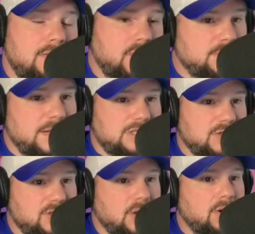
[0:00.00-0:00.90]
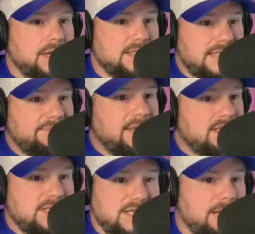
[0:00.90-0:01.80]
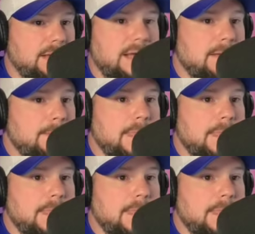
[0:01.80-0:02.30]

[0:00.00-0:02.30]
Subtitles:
which means their starting safeties is going to be